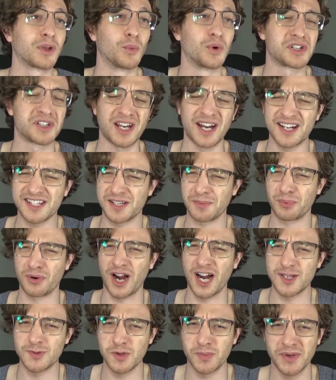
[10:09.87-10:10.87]
which kind of
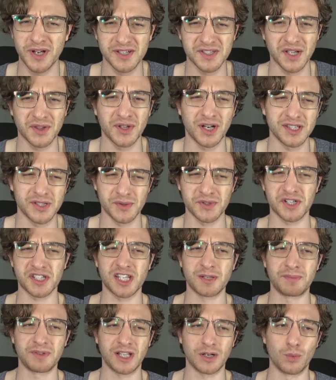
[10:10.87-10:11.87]
surprised me because I thought there was
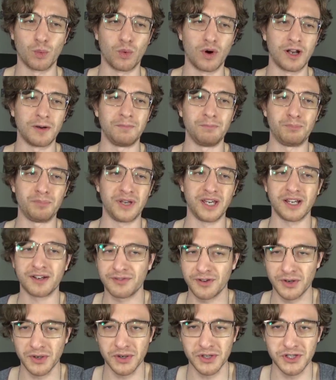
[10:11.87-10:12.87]
just going to be like one
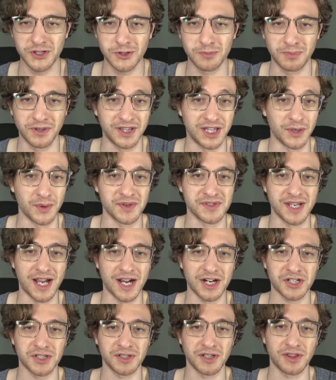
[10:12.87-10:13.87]
big photo shoot, but there was
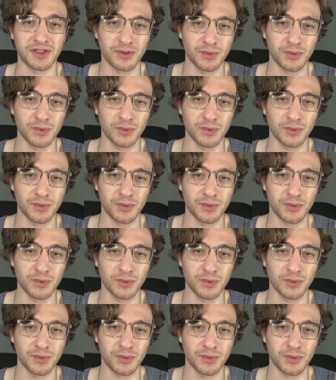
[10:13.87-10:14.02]
actually